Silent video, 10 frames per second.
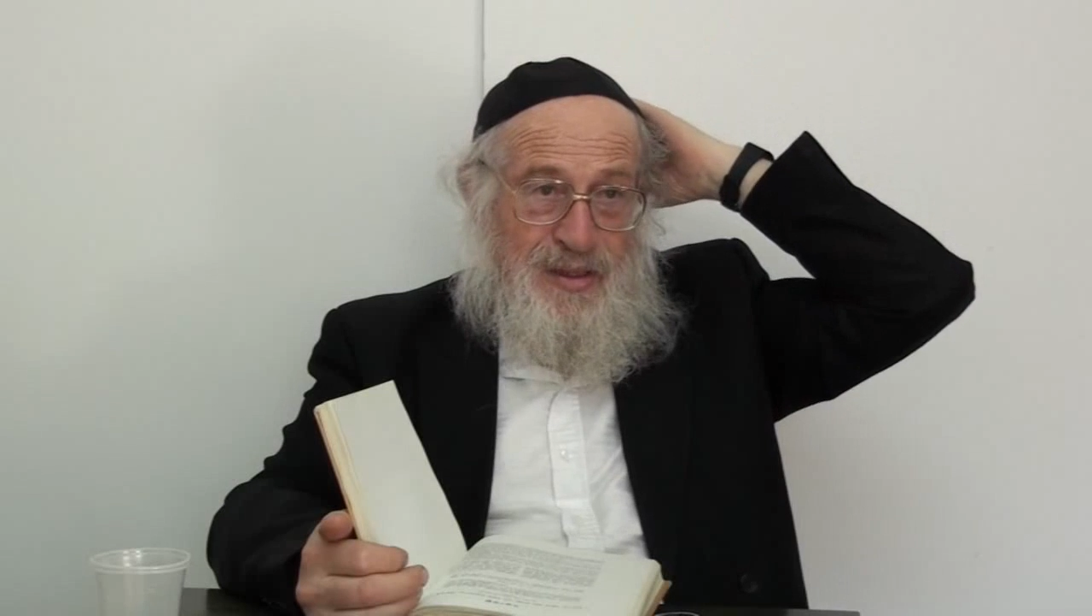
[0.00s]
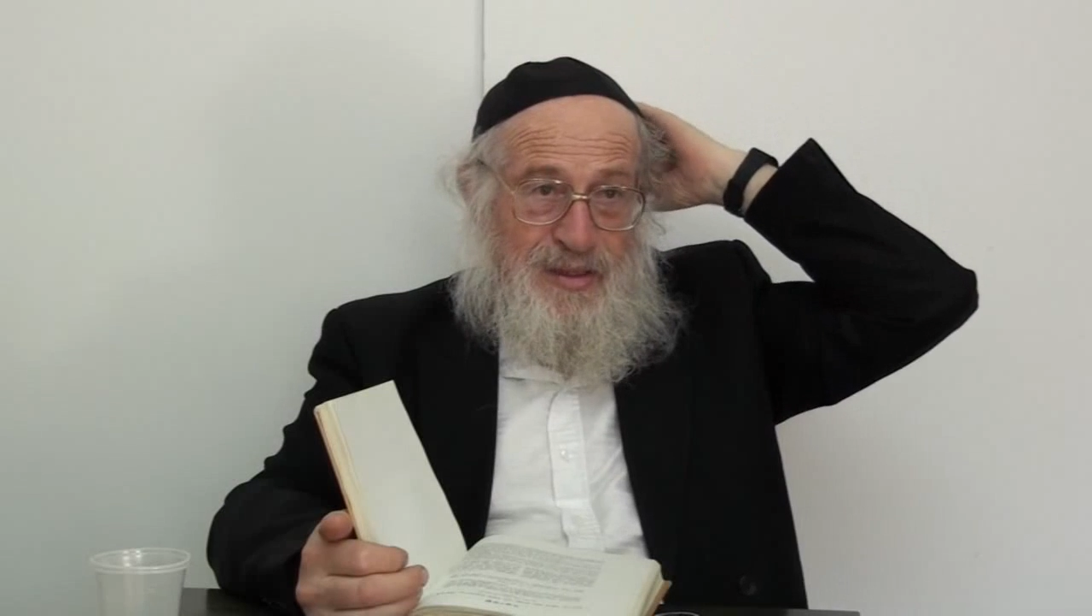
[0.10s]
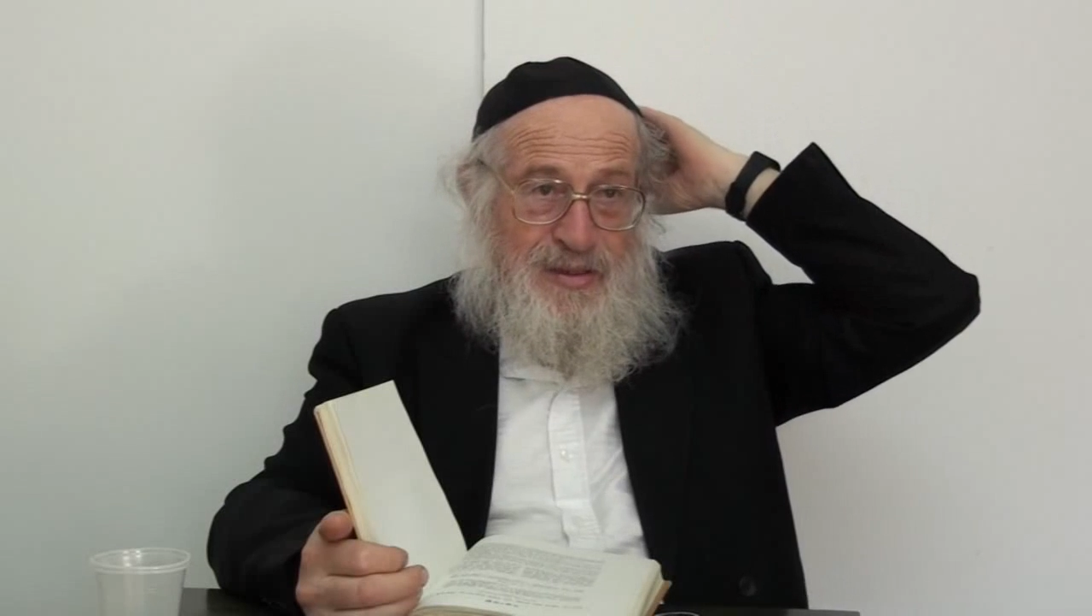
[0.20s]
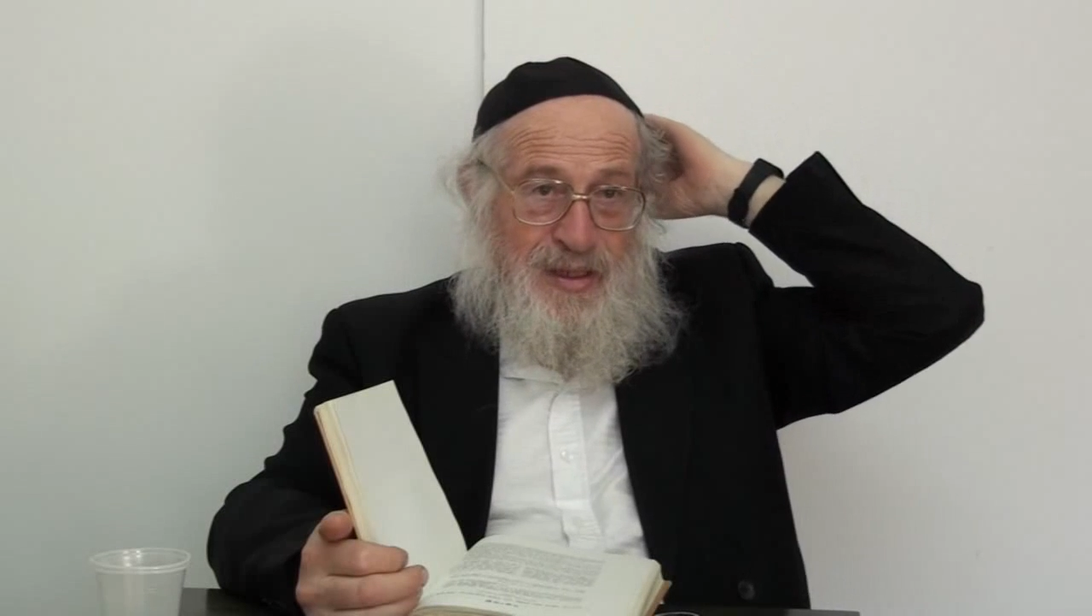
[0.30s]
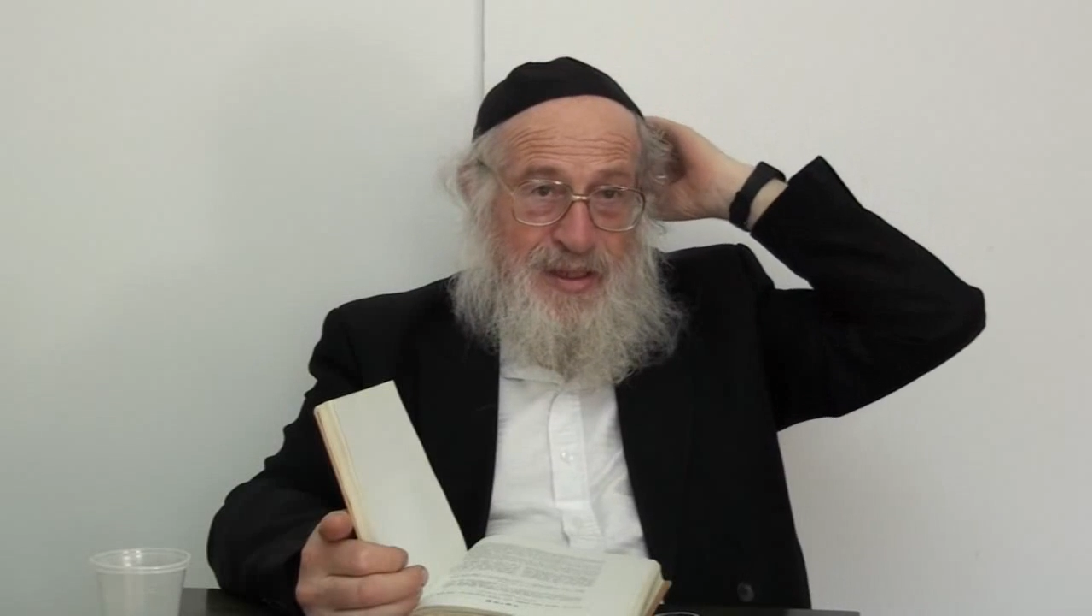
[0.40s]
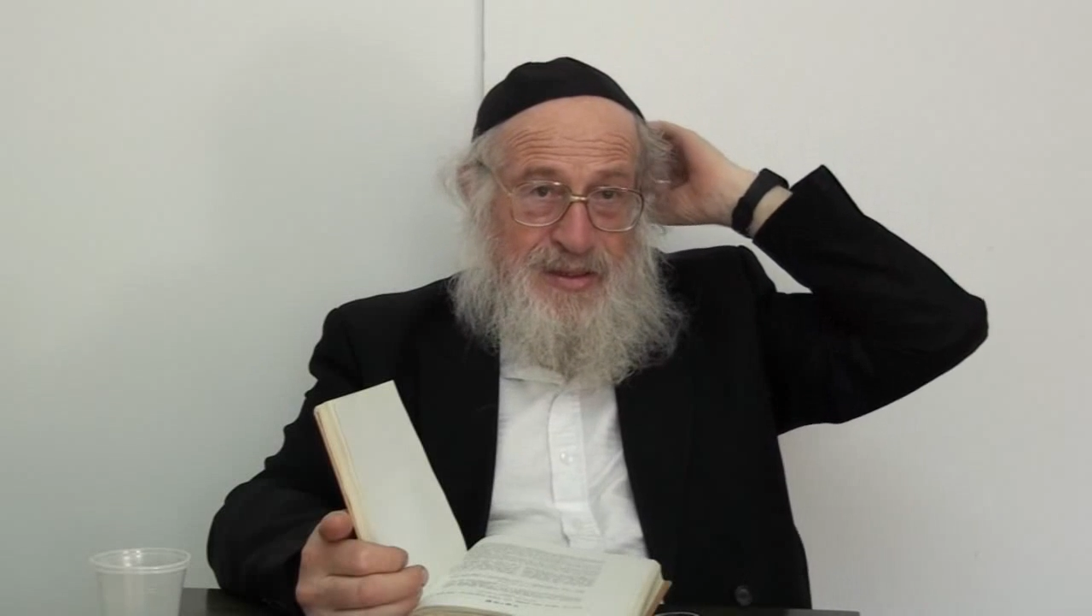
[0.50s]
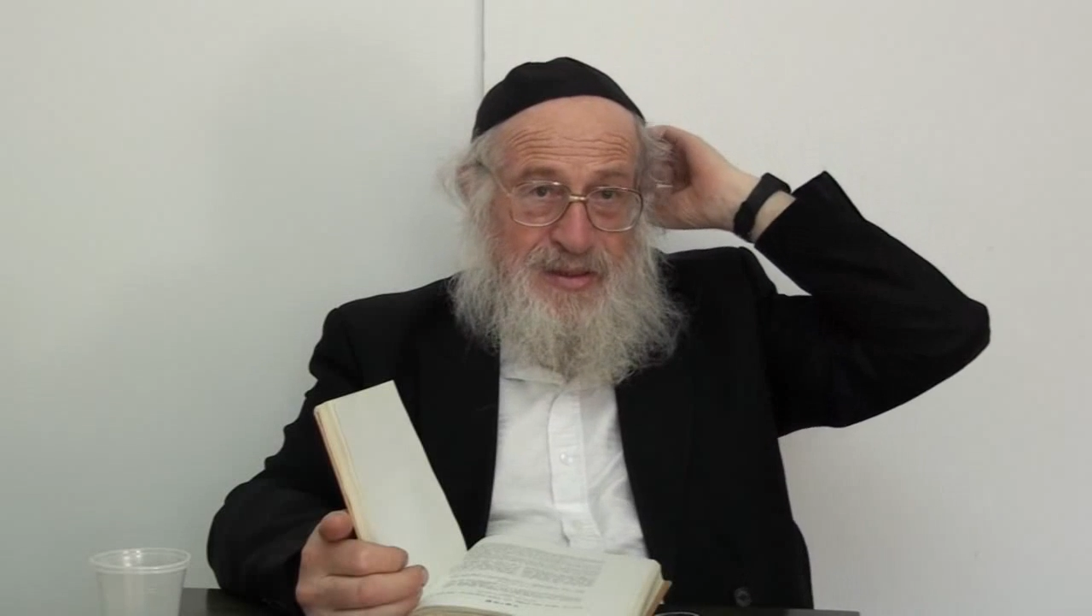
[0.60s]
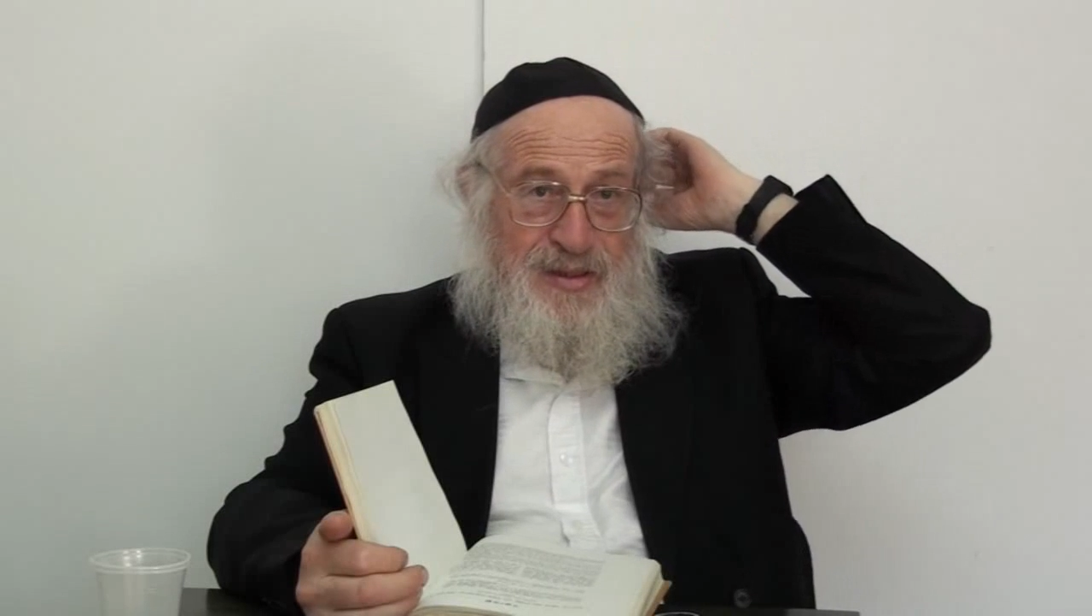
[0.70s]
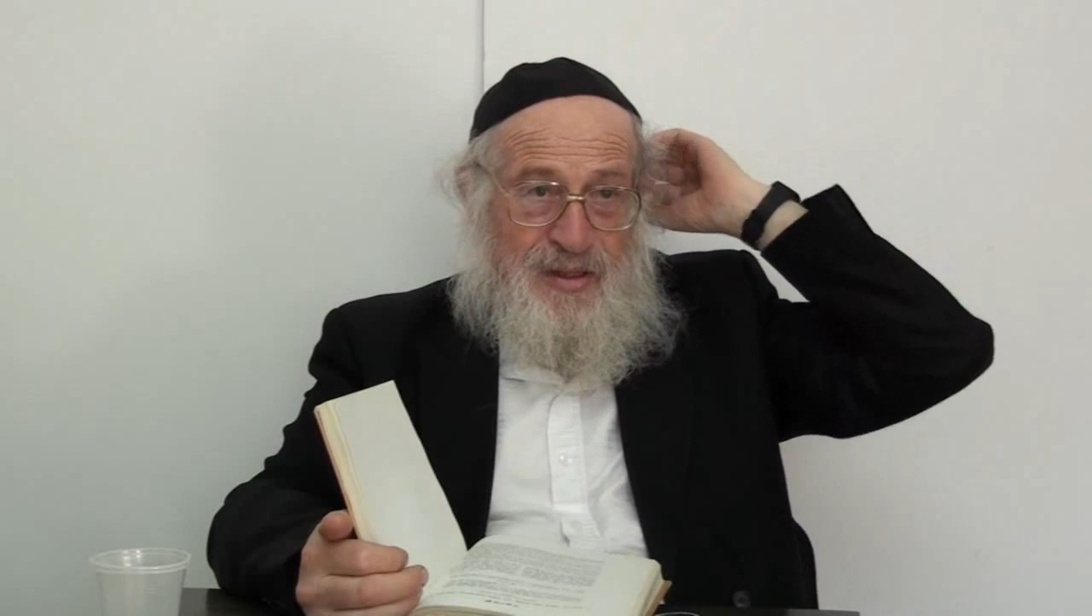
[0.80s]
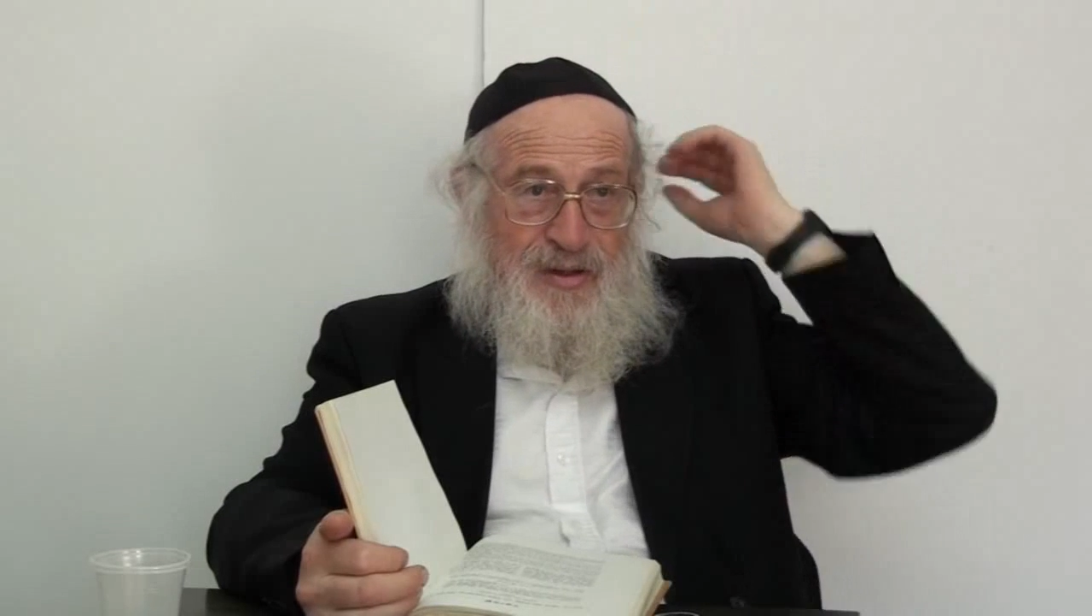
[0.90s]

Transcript: in the last